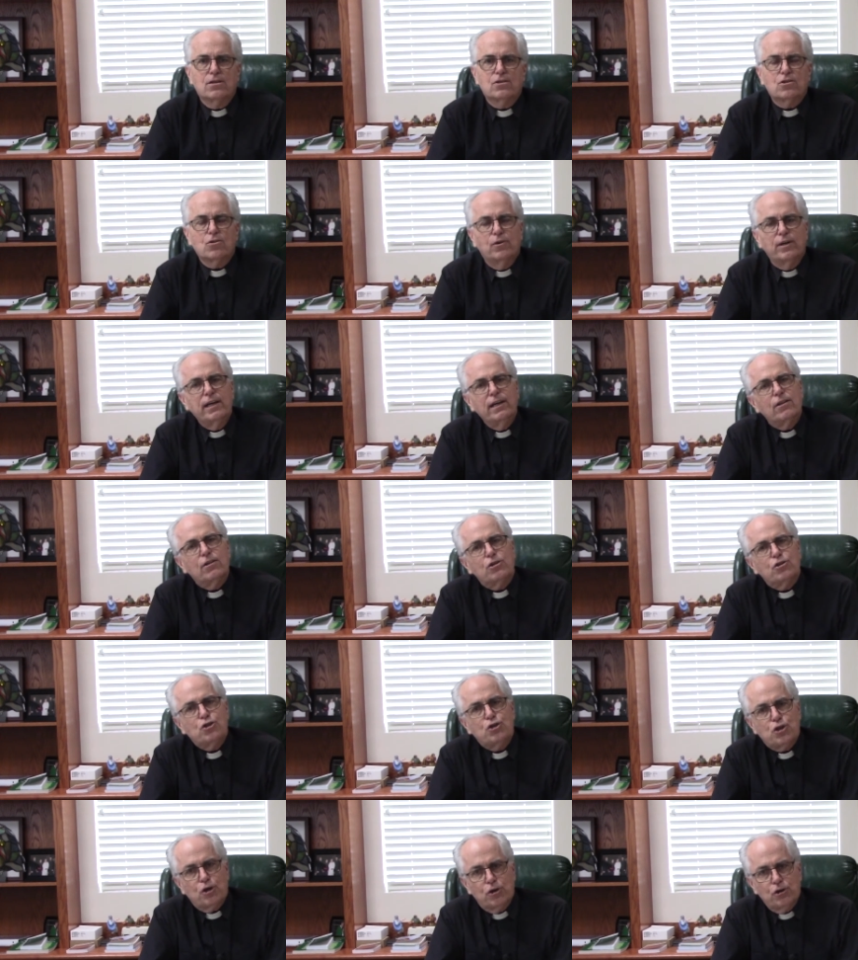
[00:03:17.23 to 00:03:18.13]
So in the
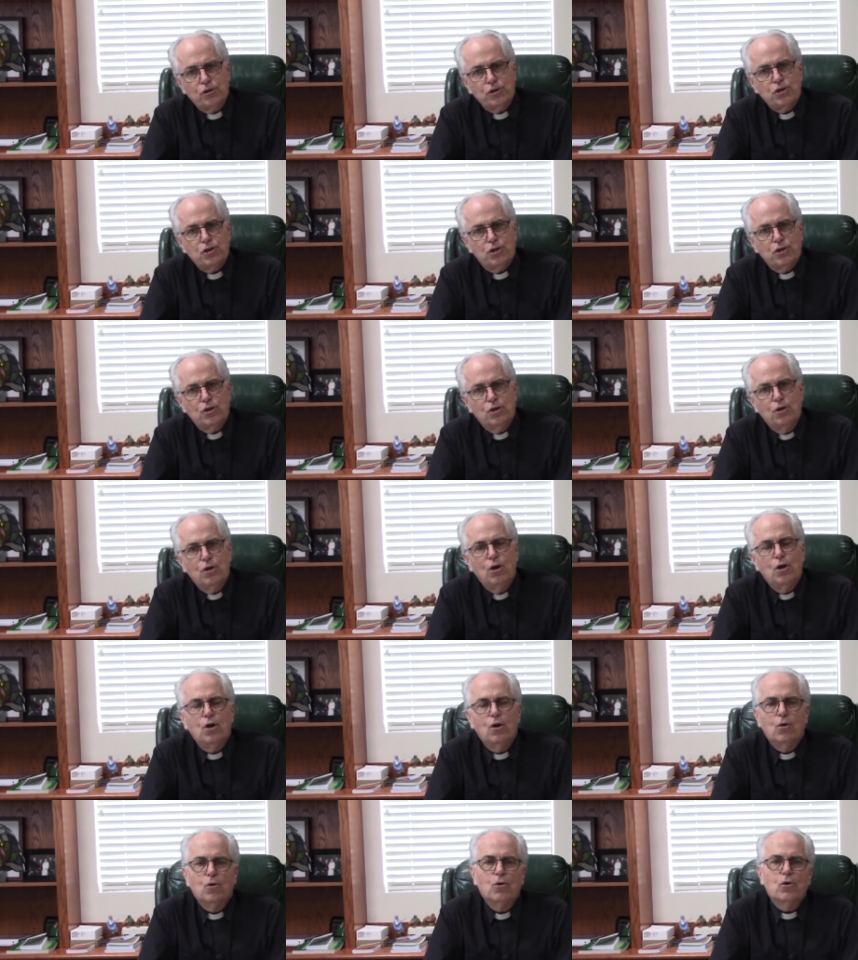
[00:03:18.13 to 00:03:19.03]
church,
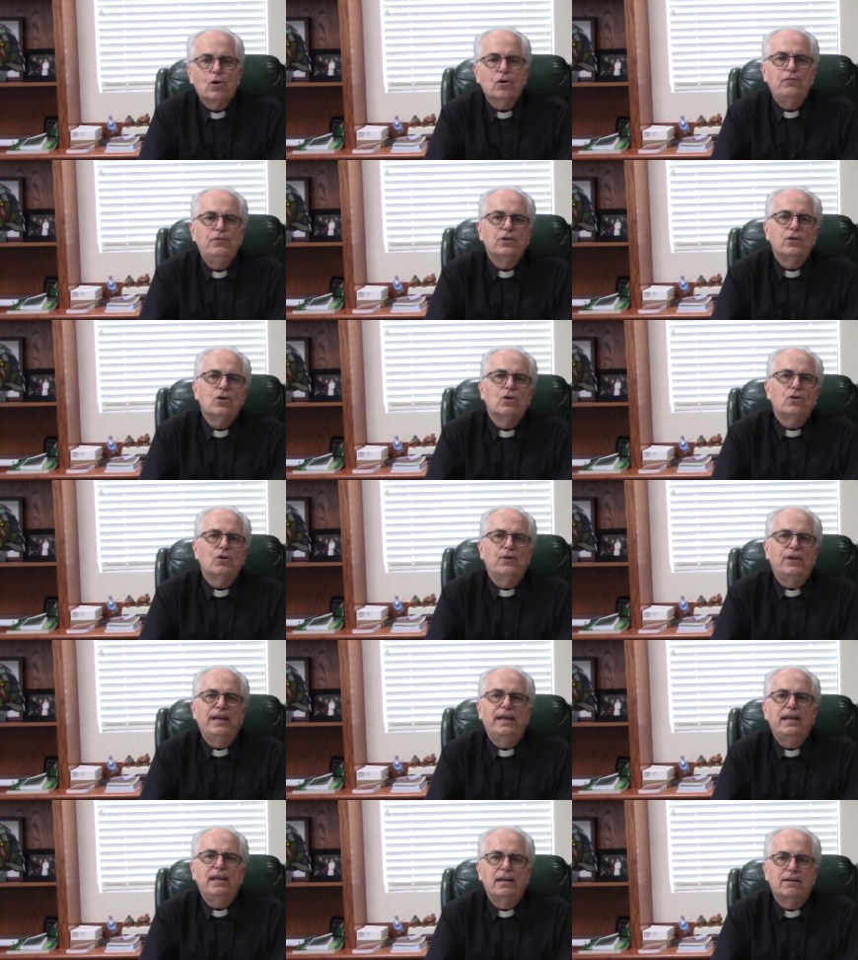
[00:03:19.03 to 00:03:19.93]
or if you go to
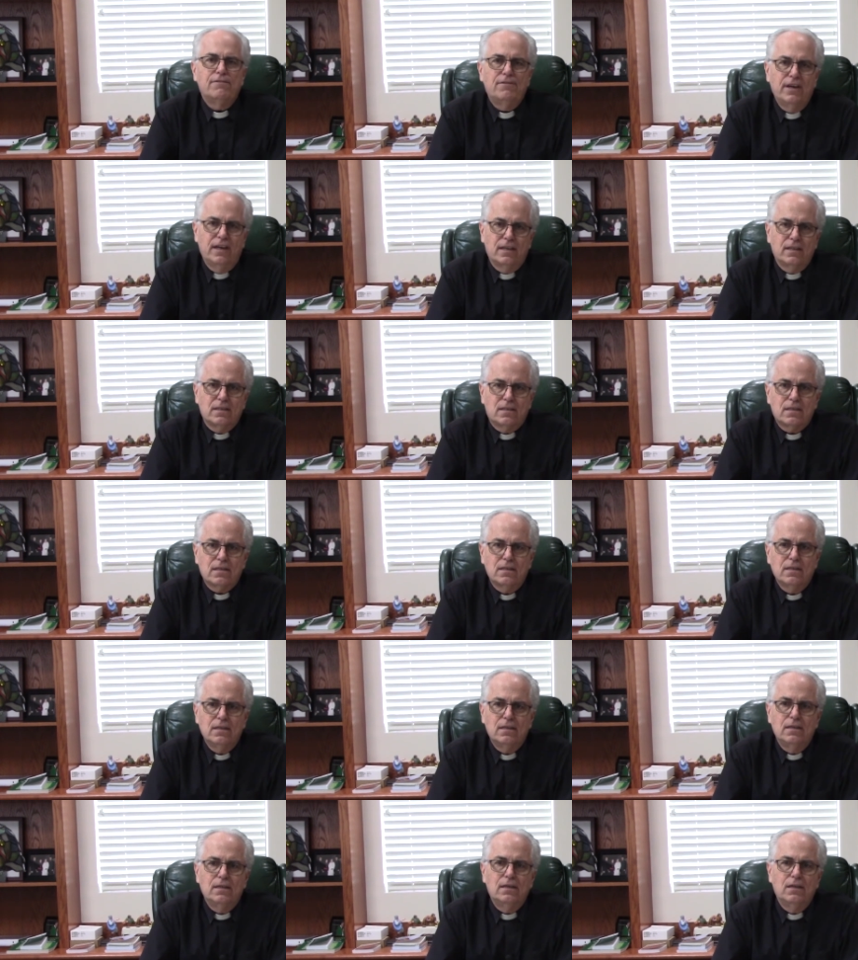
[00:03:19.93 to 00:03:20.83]
any event,
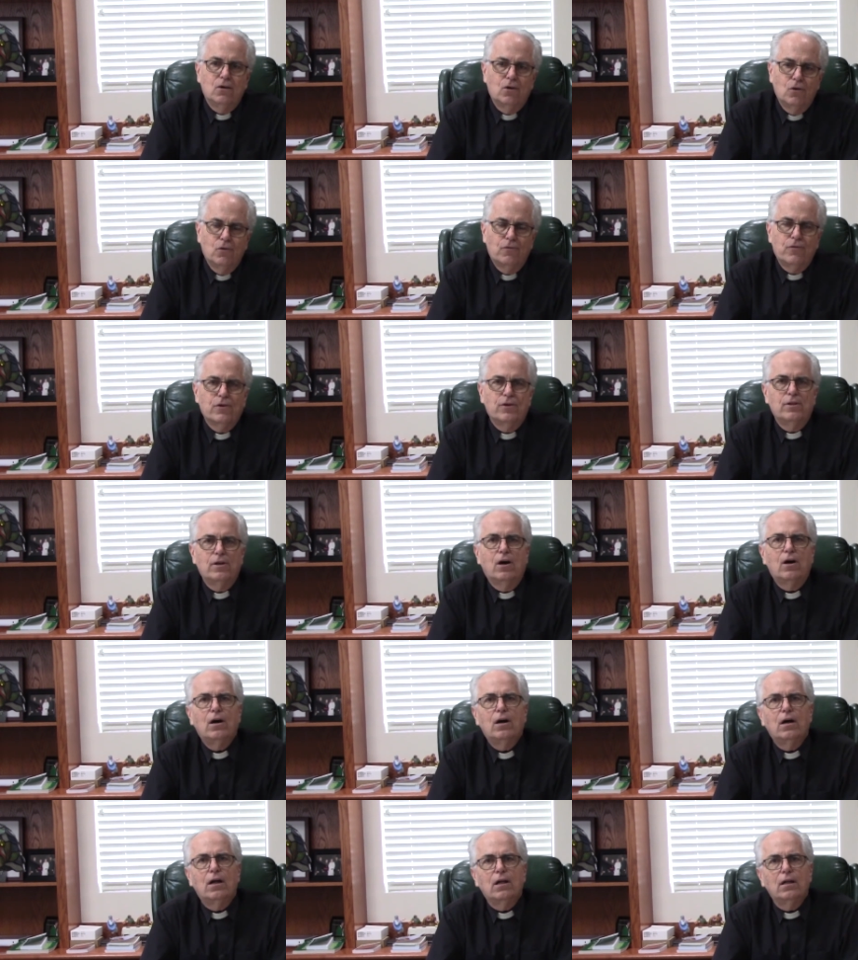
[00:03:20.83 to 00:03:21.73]
over in the
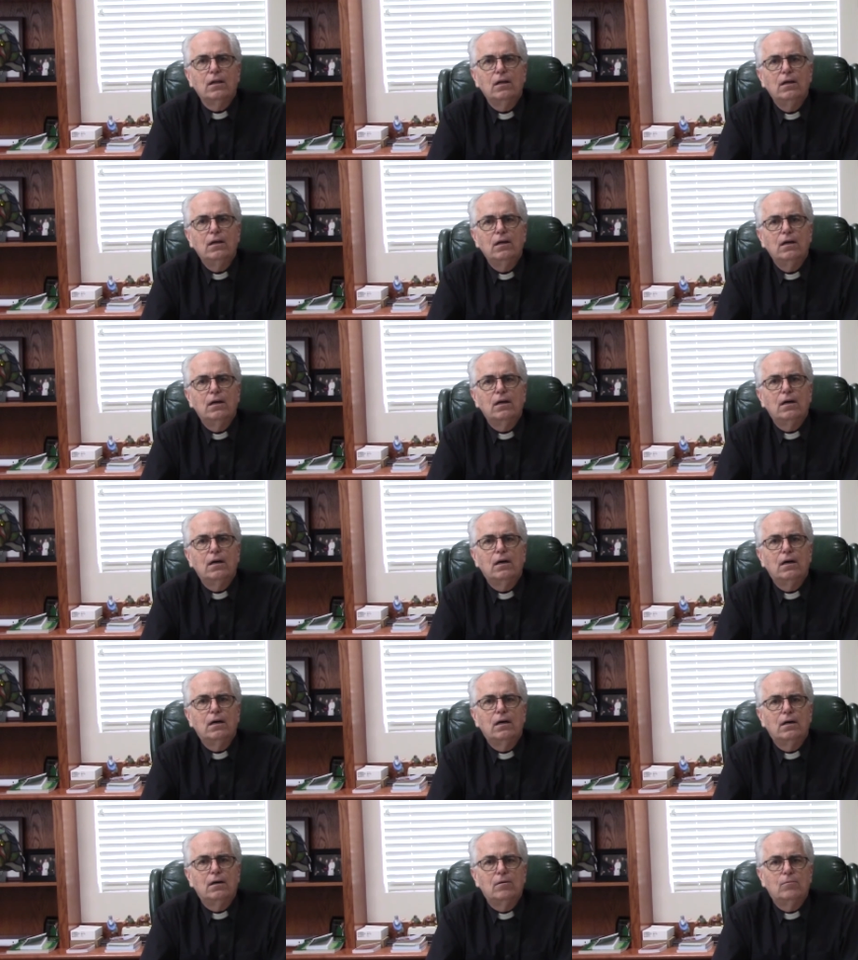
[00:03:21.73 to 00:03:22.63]
hall
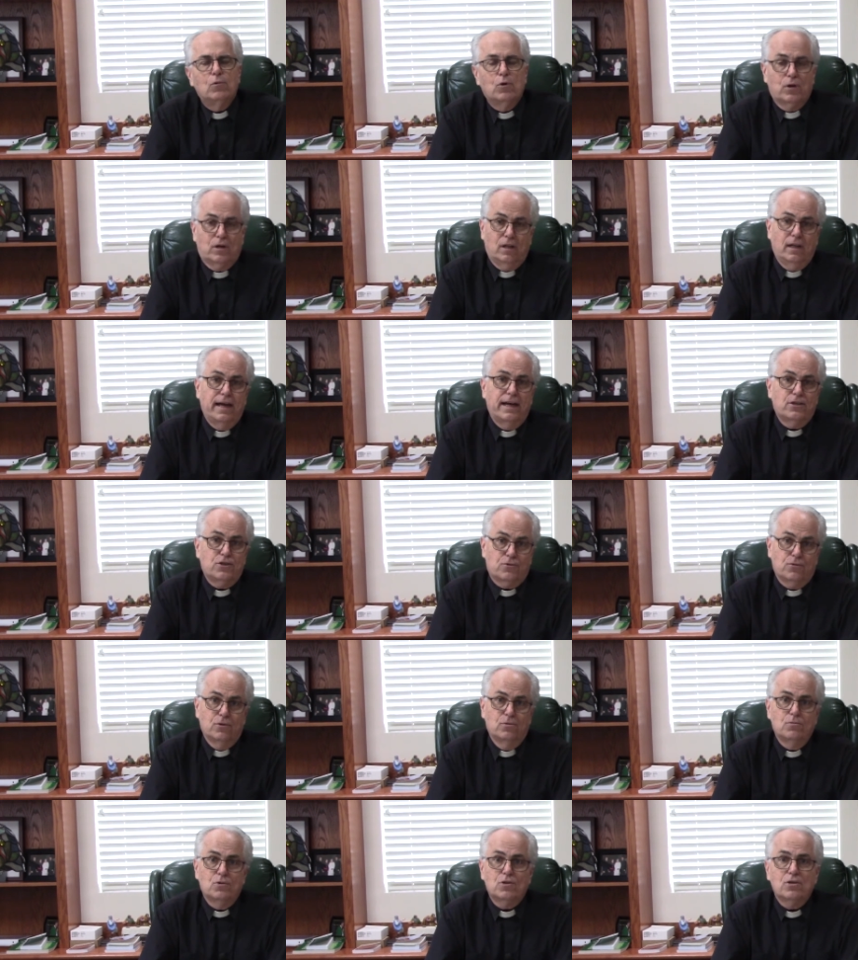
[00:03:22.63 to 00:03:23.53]
um, or
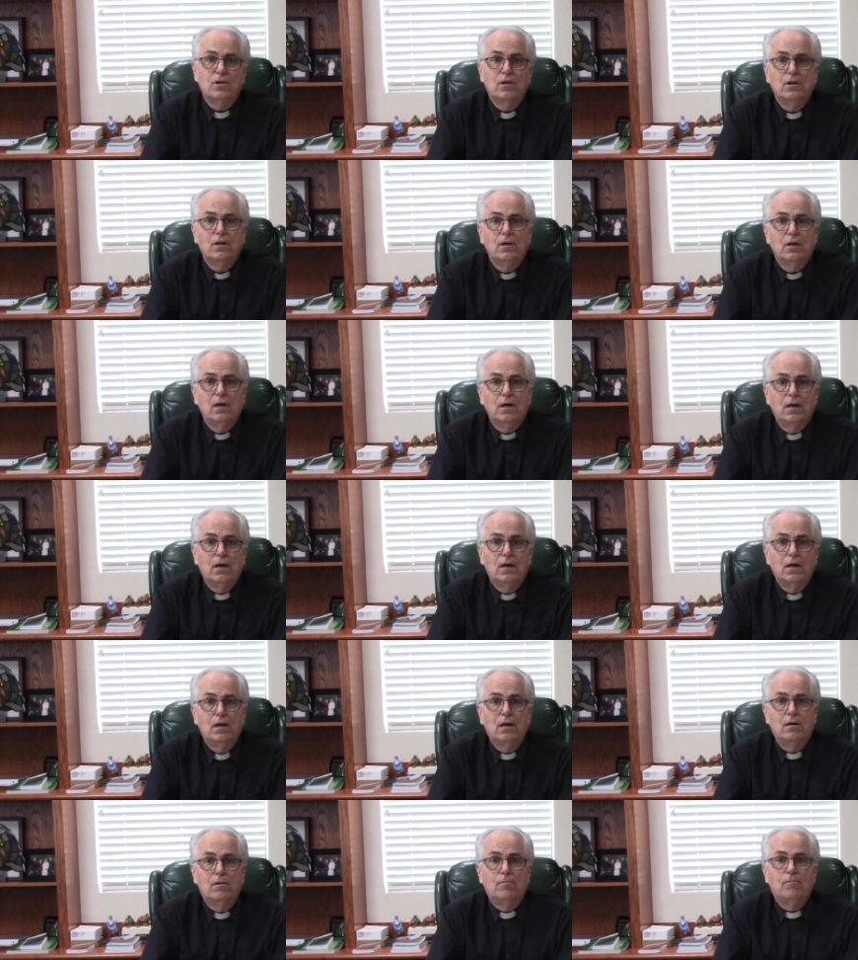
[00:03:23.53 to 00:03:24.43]
classrooms,
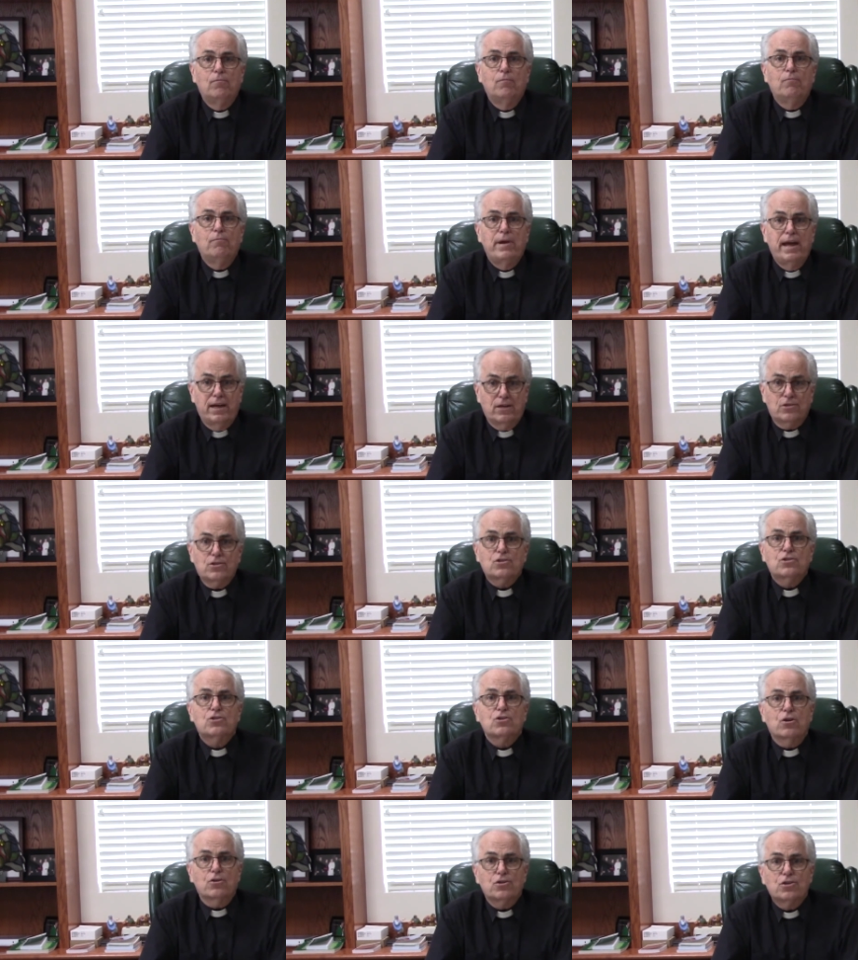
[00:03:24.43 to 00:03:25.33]
um,
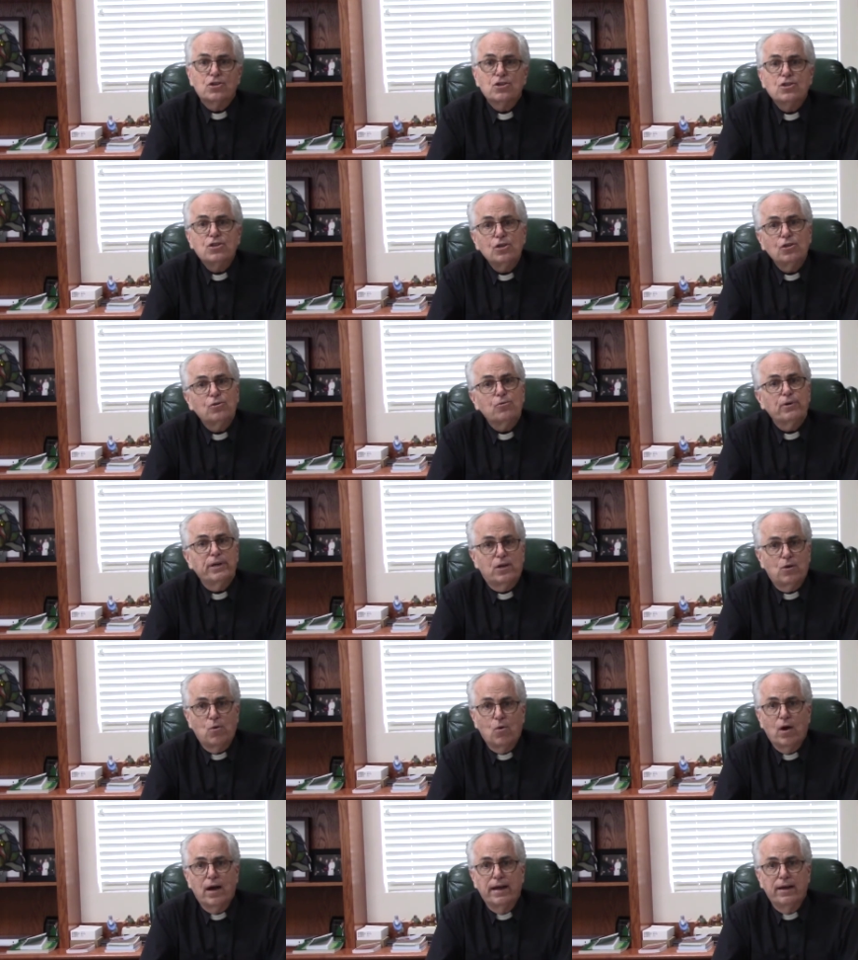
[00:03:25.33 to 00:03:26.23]
masks are still
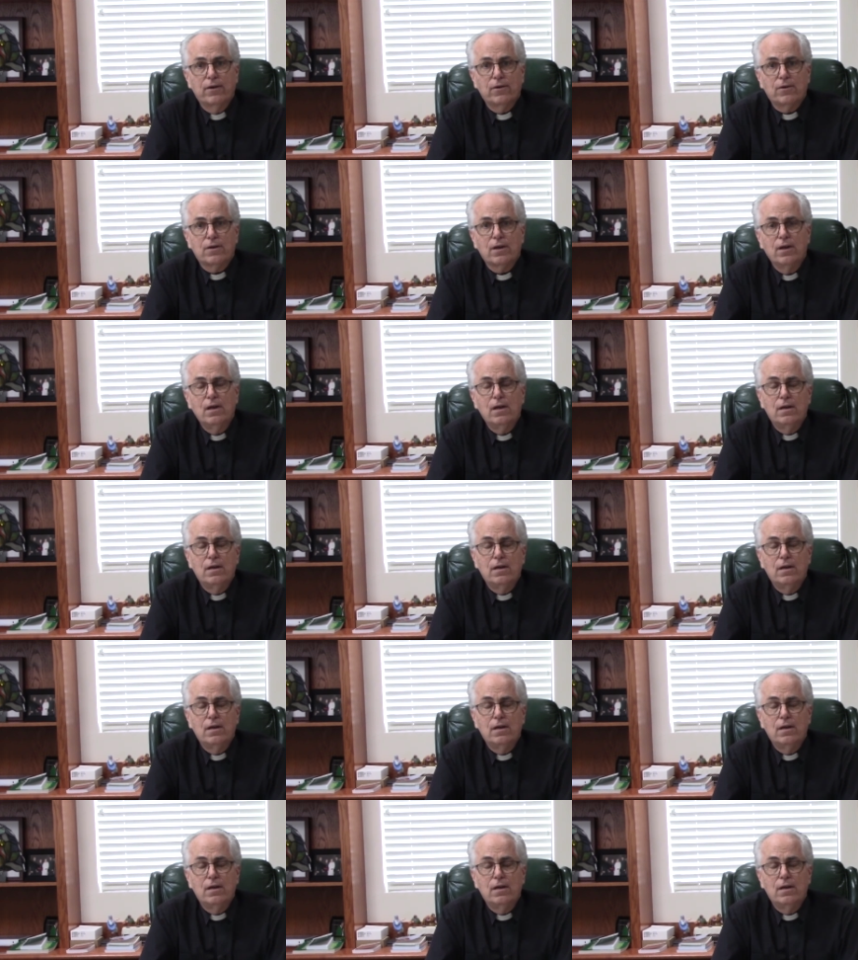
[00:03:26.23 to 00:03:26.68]
required.